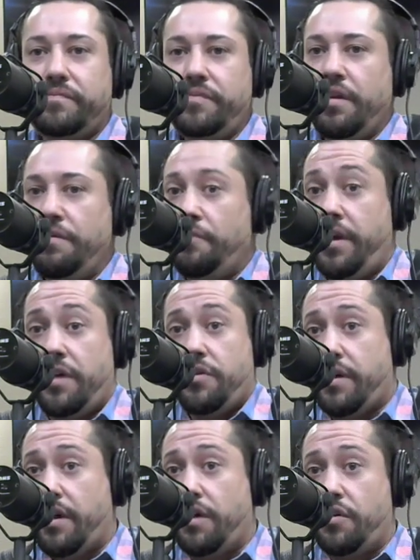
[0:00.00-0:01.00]
free
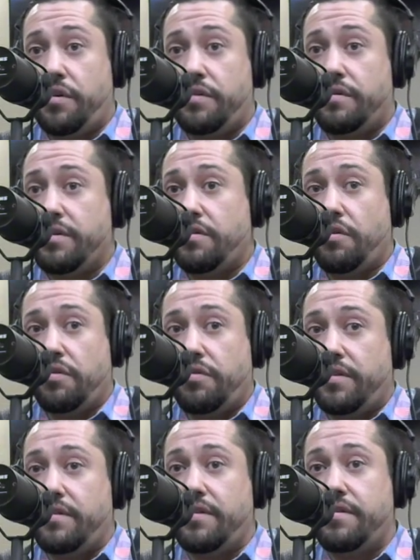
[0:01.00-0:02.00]
education, as long as
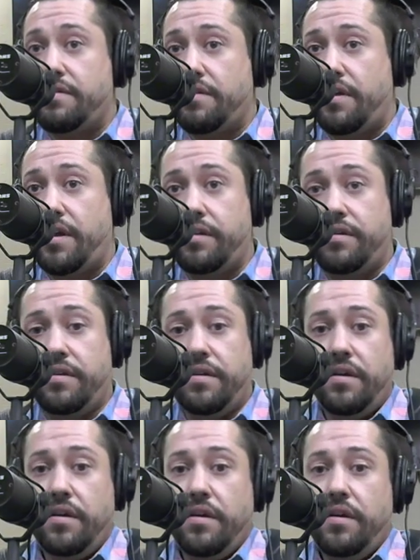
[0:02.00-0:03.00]
it's in state.
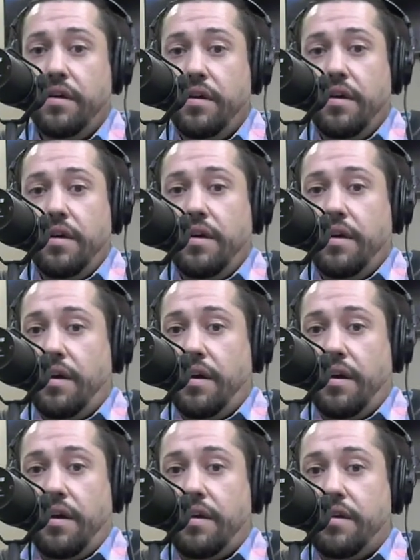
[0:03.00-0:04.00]

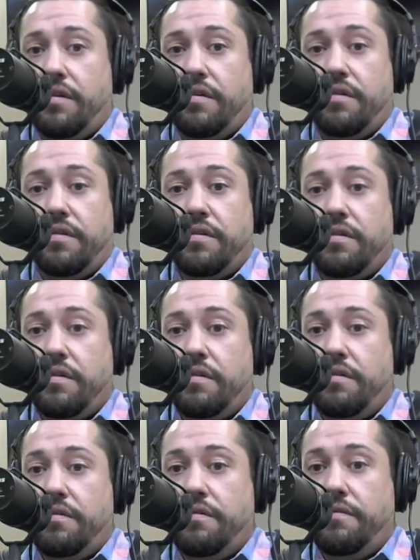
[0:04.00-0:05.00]
And
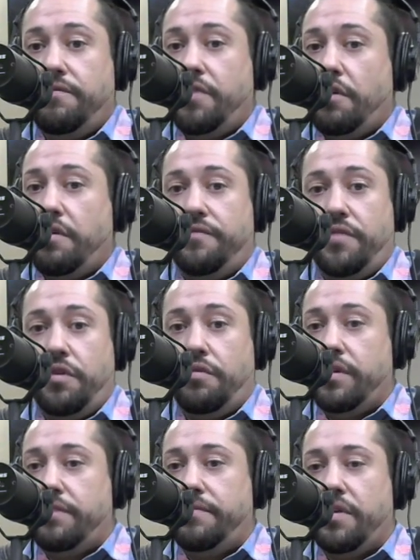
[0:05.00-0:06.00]
very few
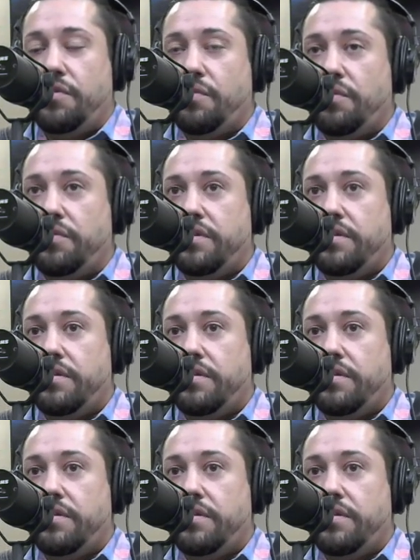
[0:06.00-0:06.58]
individuals